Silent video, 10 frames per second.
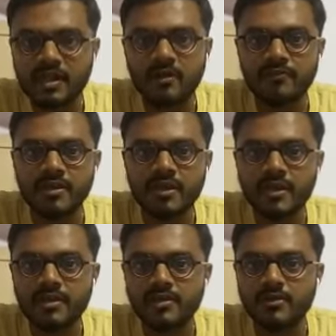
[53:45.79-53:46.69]
coffee
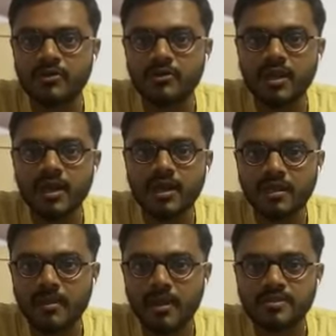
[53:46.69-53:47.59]
and you had
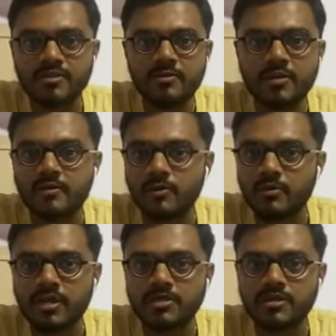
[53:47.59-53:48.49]
a bad stomach
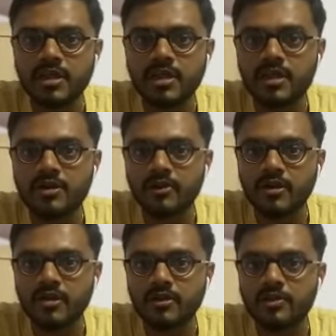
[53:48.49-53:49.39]
because of that and you're ill,